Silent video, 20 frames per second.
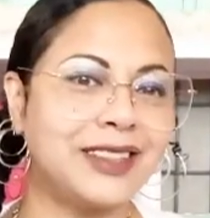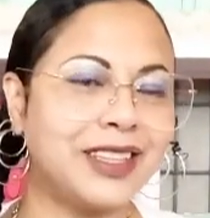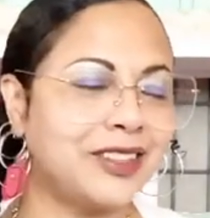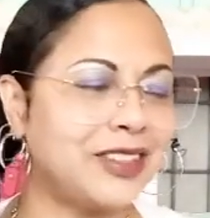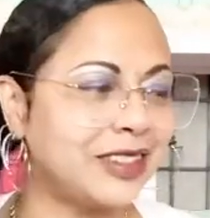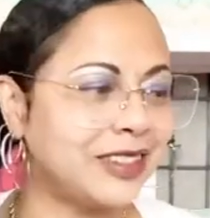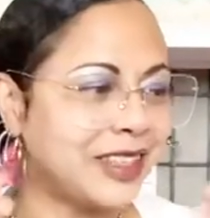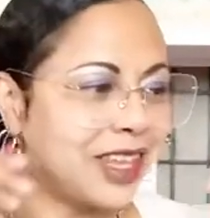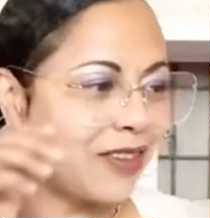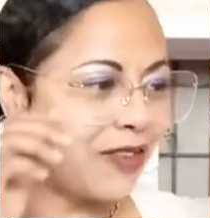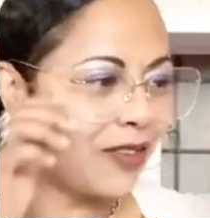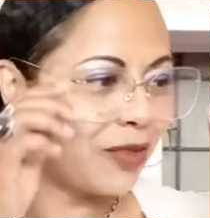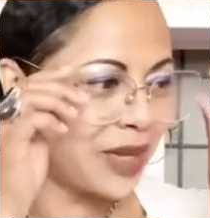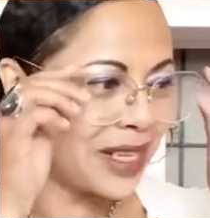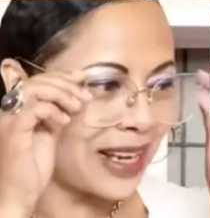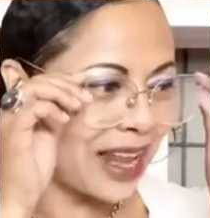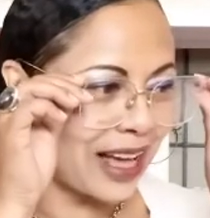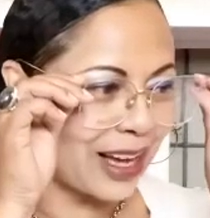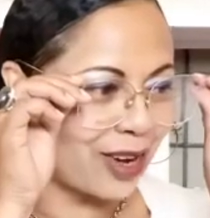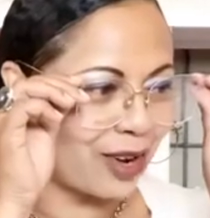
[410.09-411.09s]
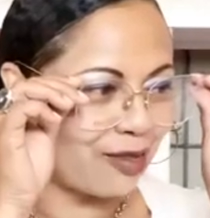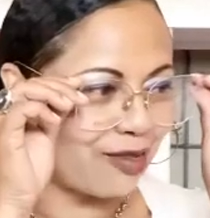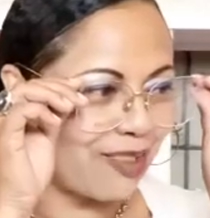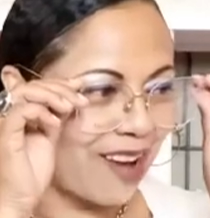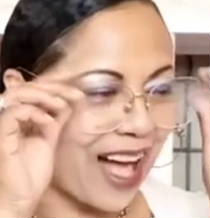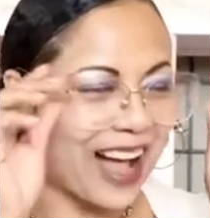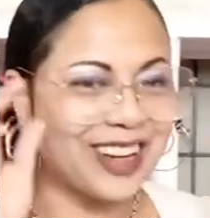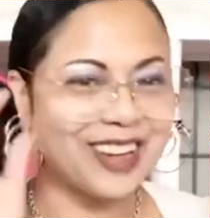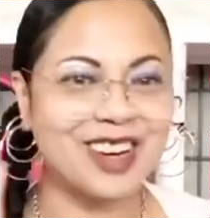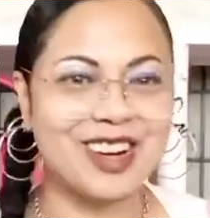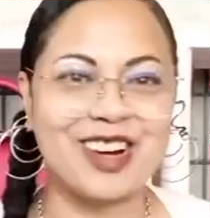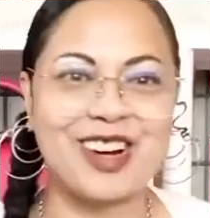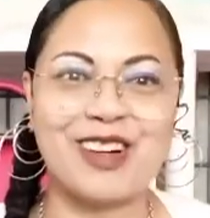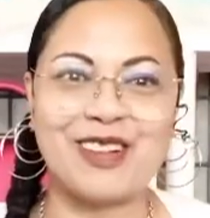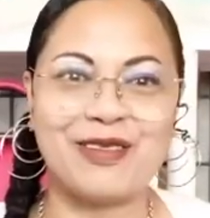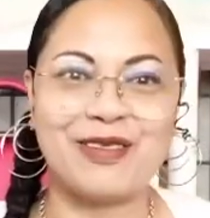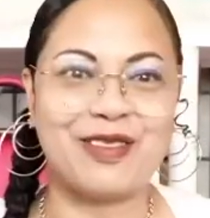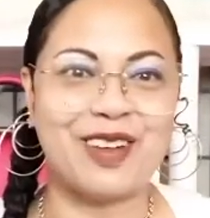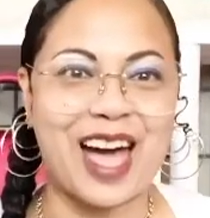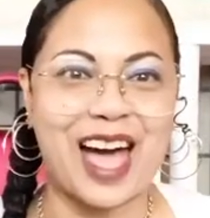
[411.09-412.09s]
they're just giving me like a rock
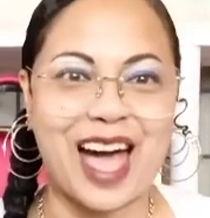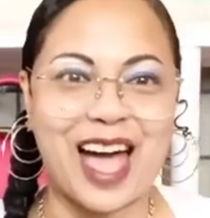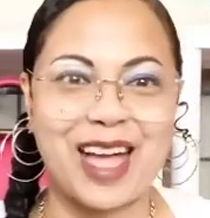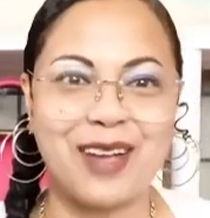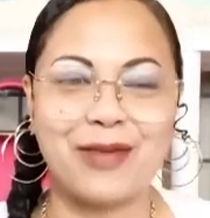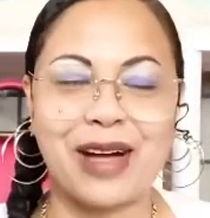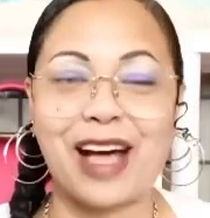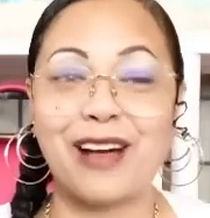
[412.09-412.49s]
girl vibe.